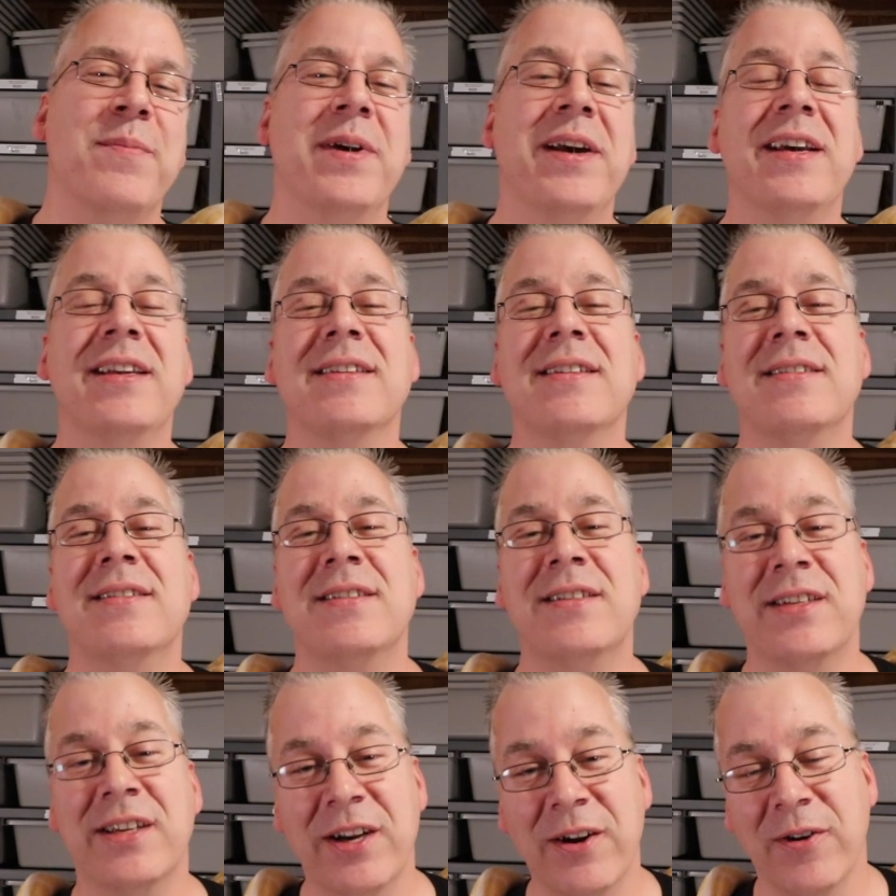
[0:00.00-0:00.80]
made
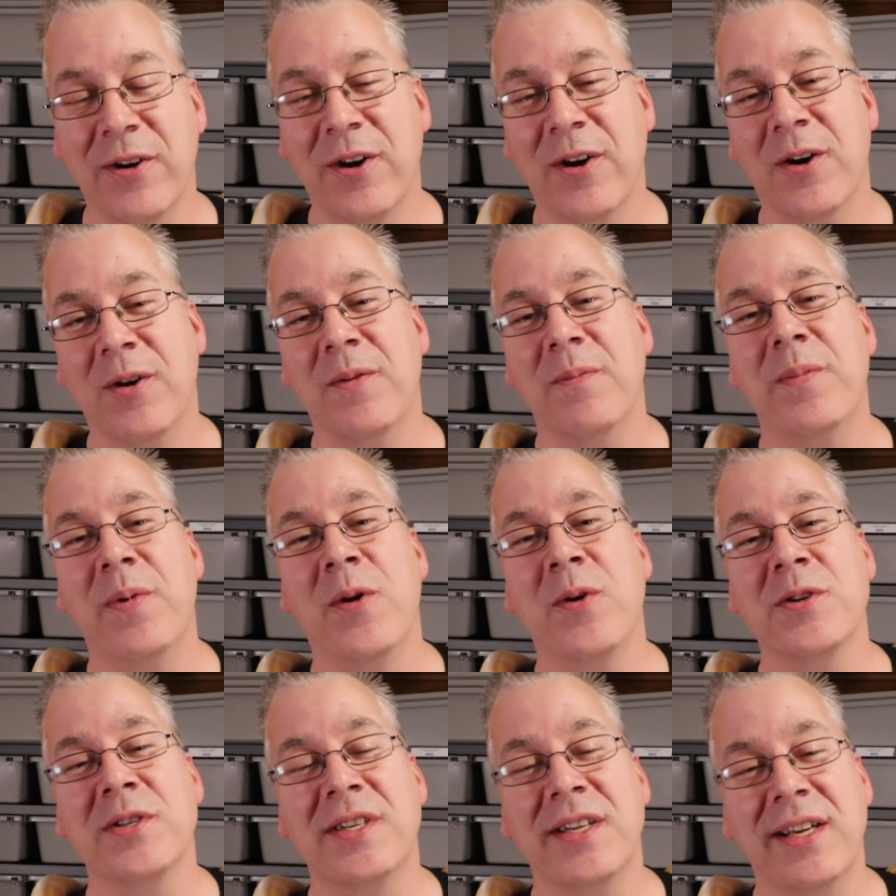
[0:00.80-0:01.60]
zero,
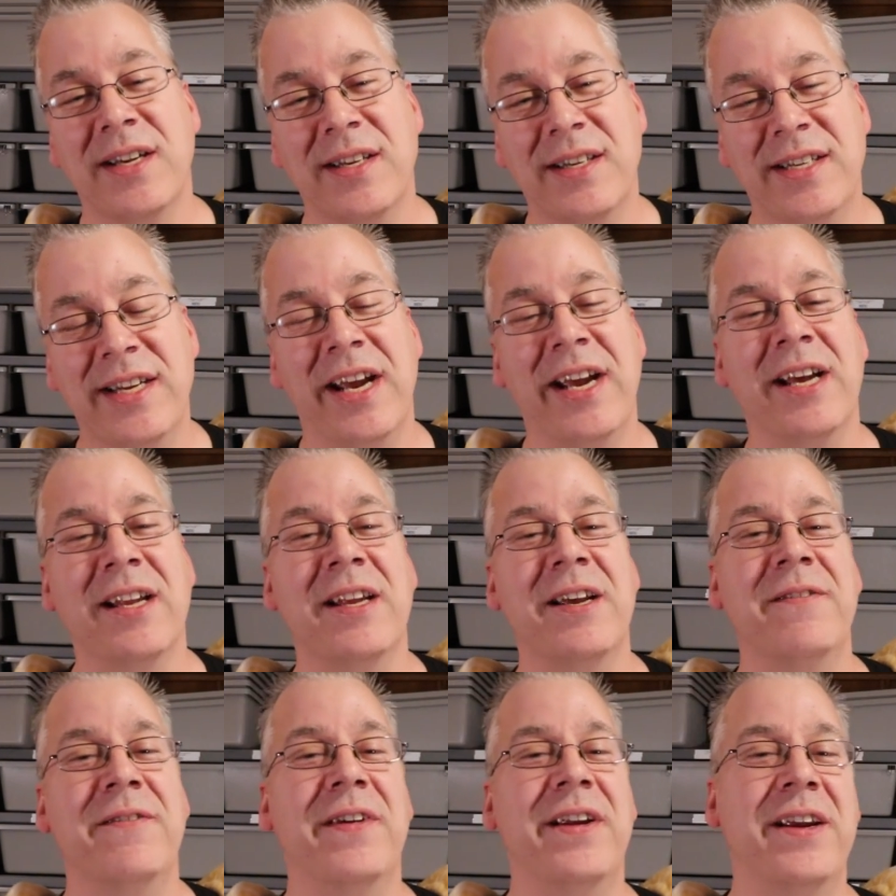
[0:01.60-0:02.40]
posting
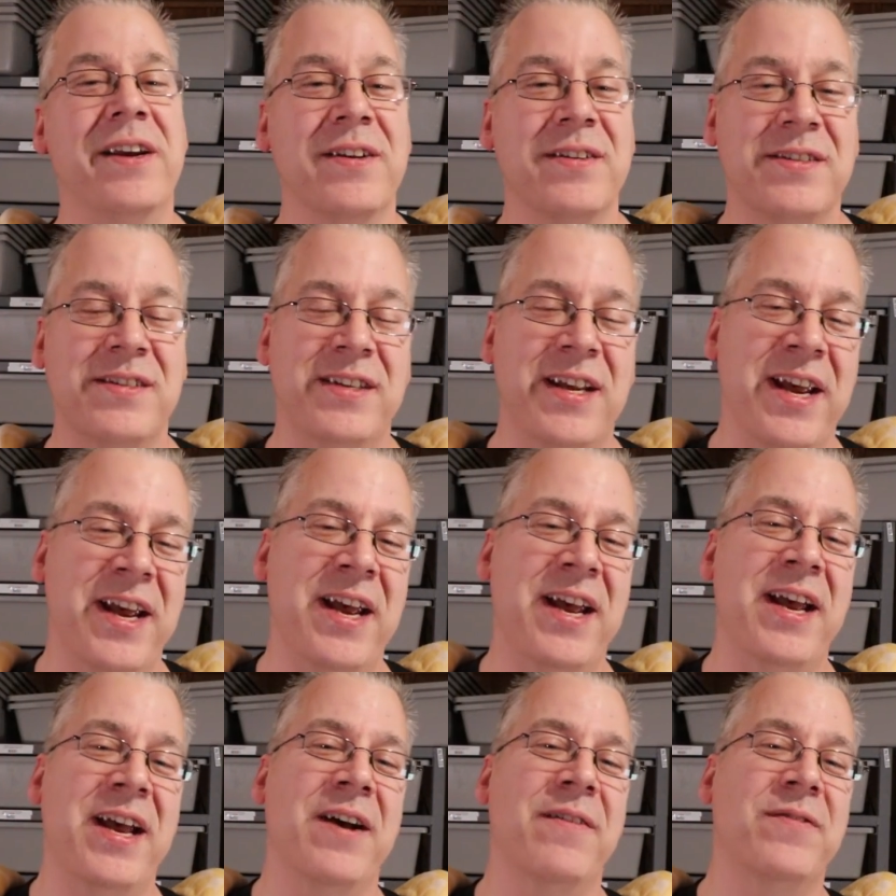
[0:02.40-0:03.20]
daily videos,
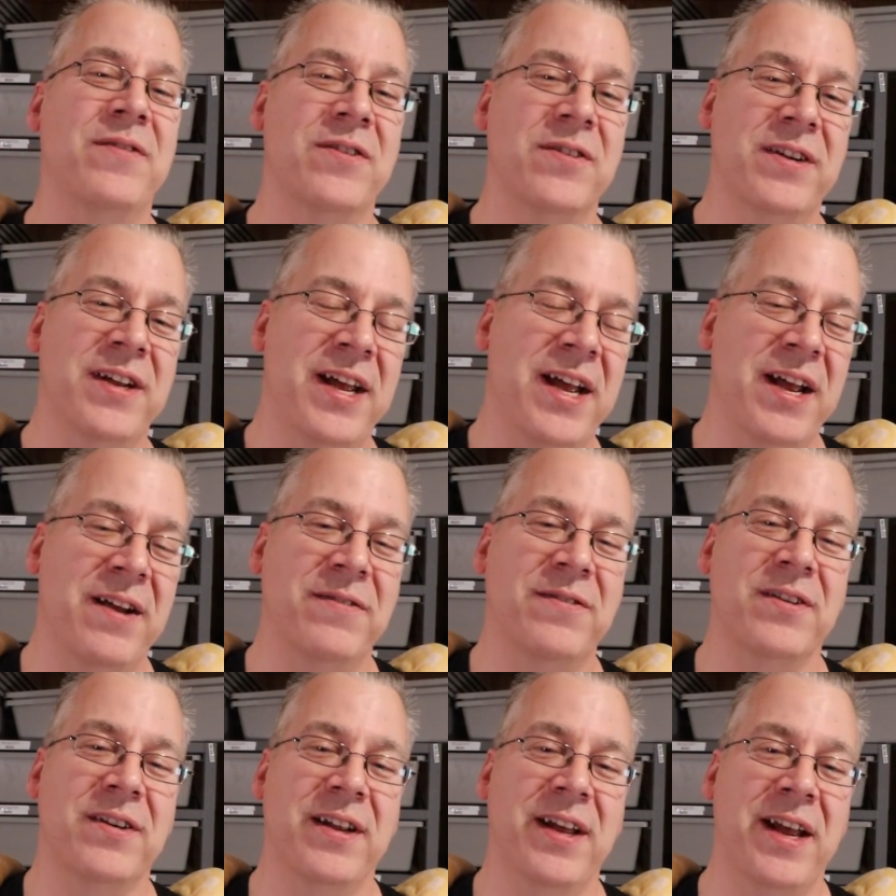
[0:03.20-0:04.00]
day after day
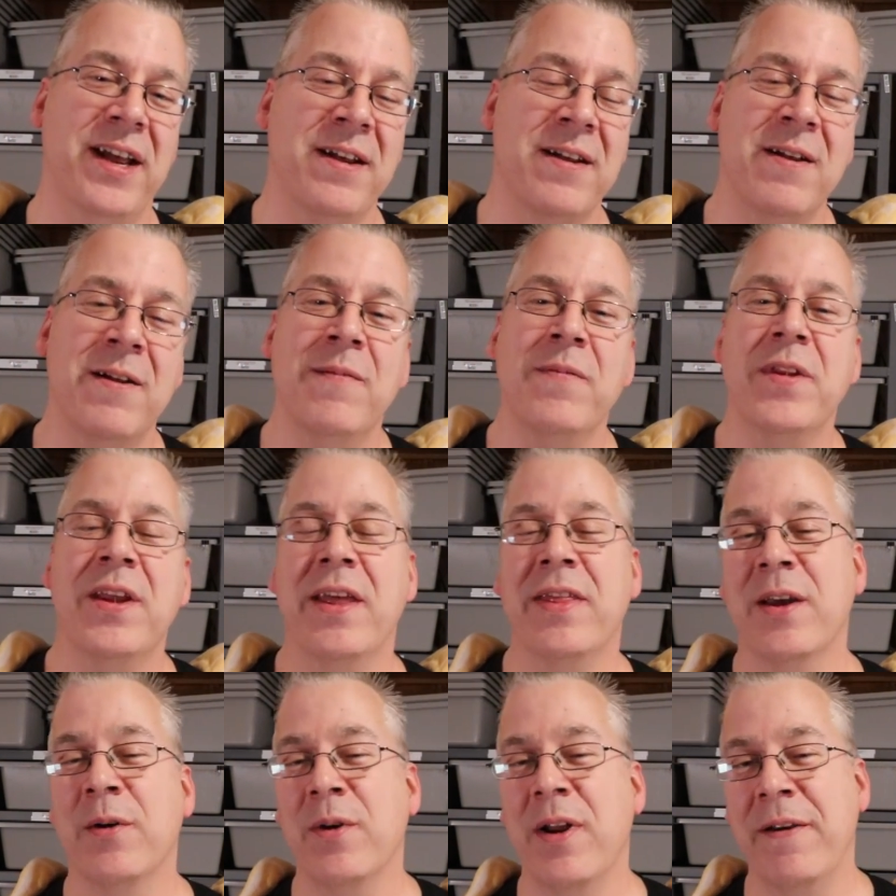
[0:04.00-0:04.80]
after day.
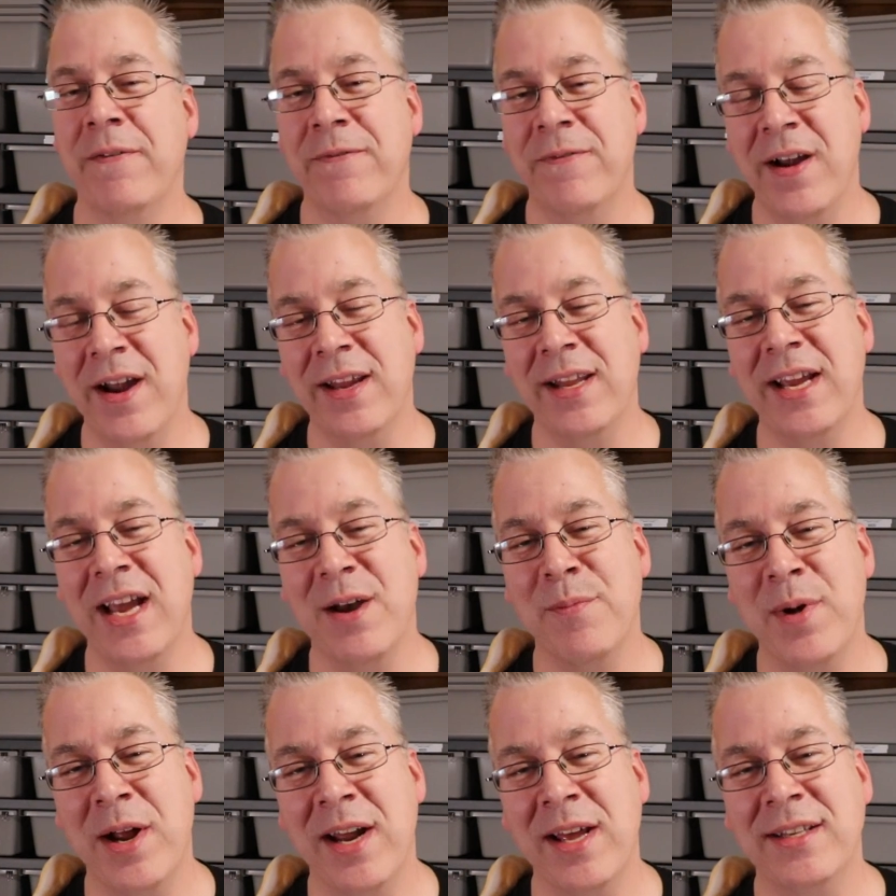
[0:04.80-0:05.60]
And then when I finally
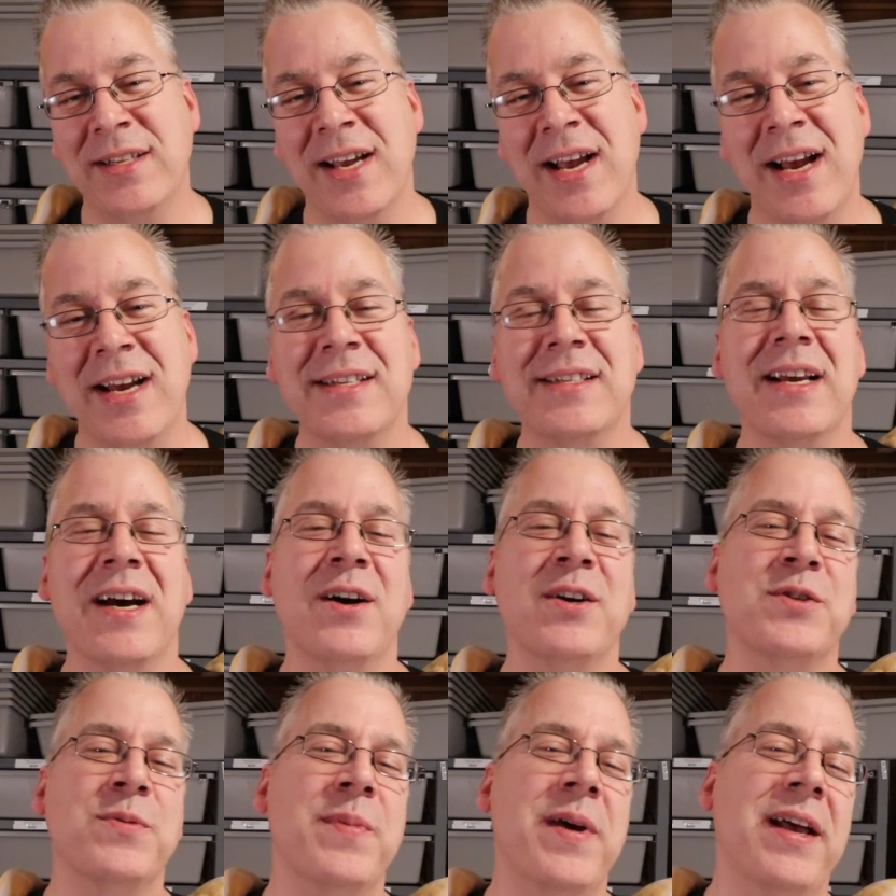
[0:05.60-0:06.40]
got monetized, I
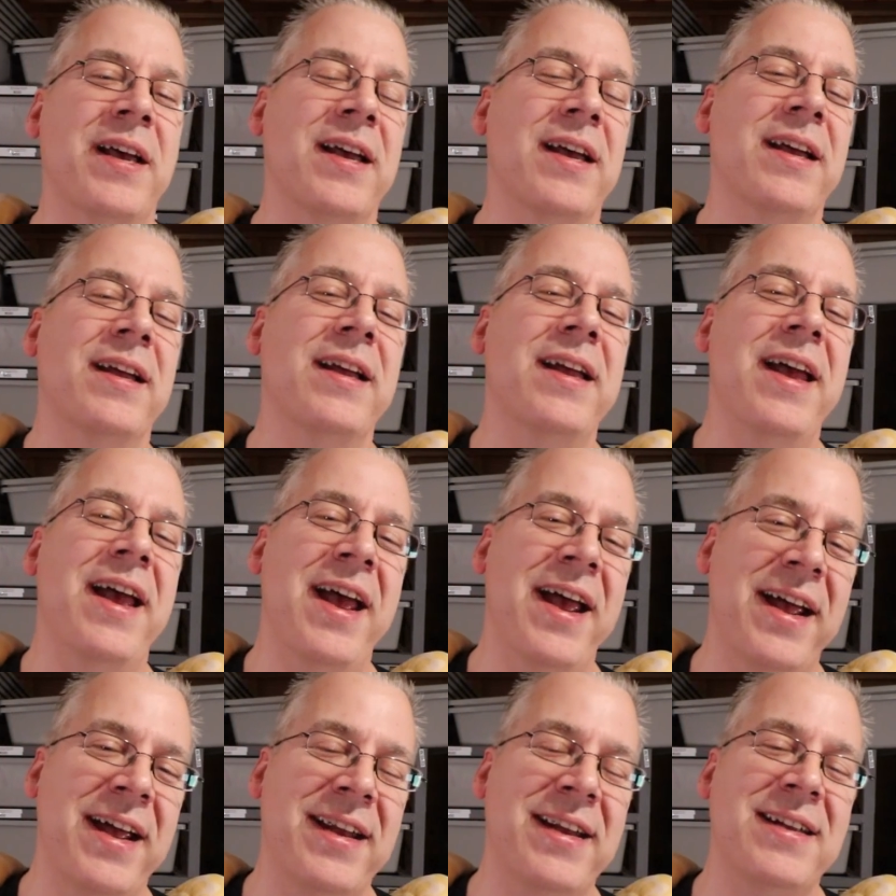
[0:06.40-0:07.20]
was making
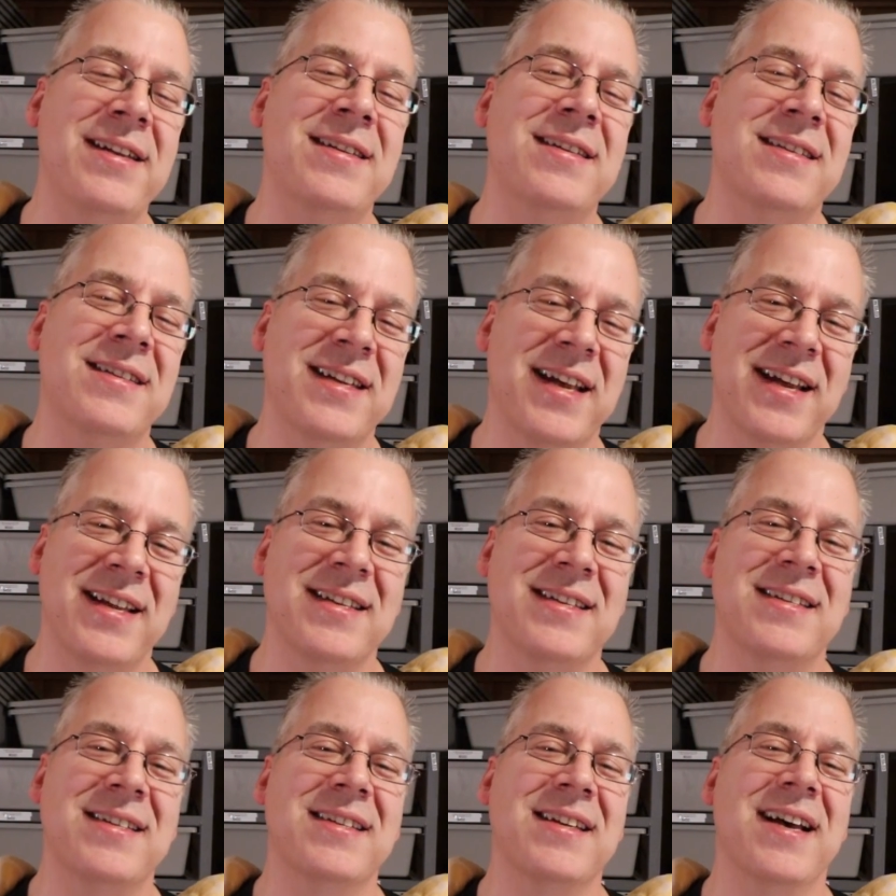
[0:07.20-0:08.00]
80
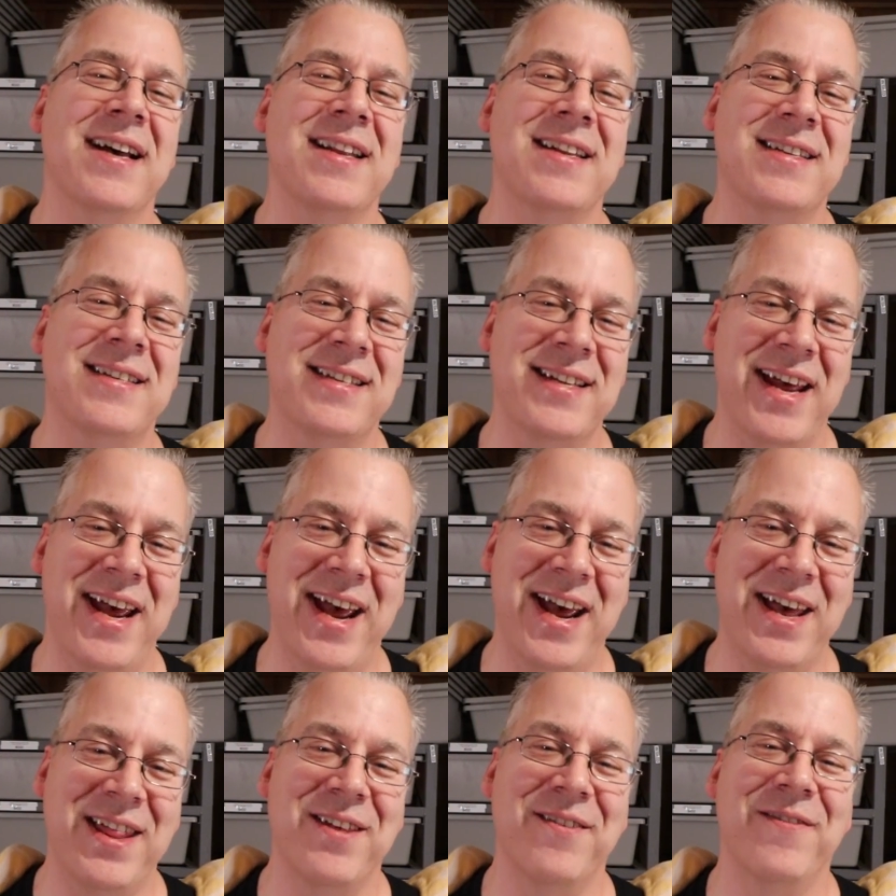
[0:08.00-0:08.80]
cents a
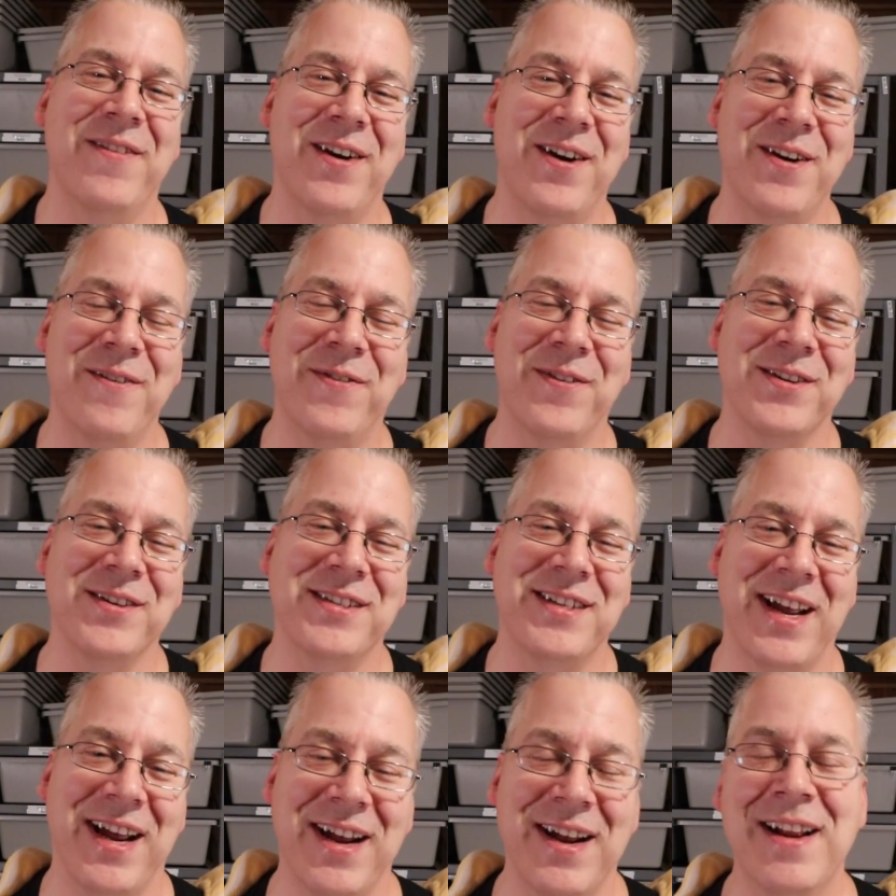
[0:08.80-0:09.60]
day, the very
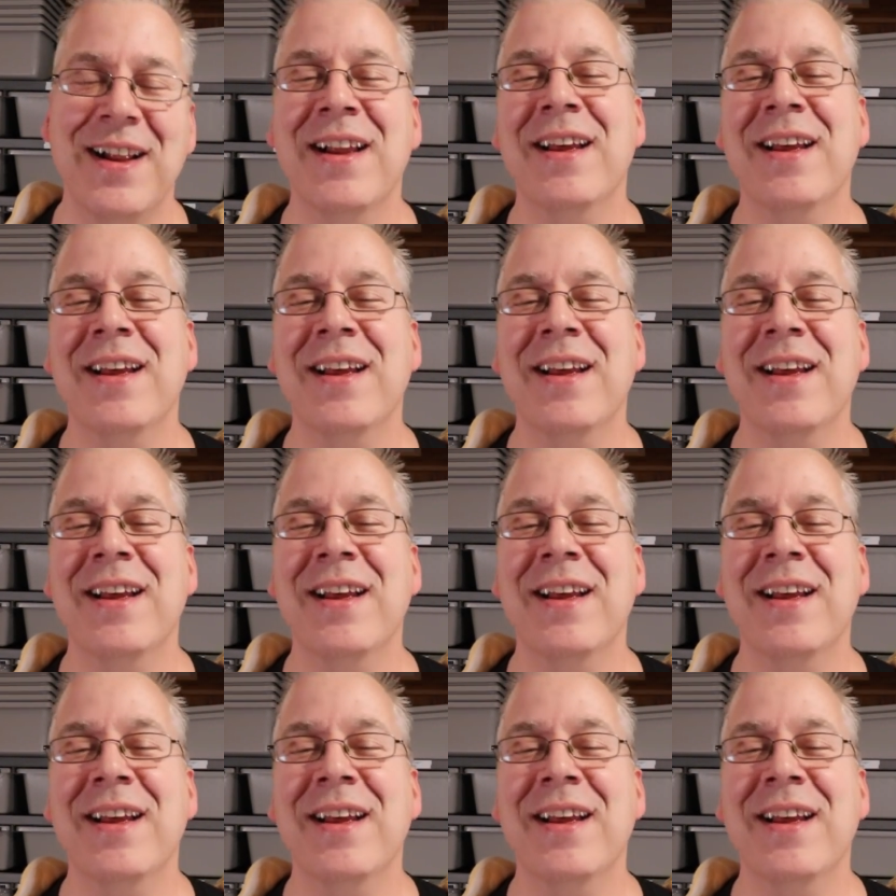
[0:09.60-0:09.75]
first day.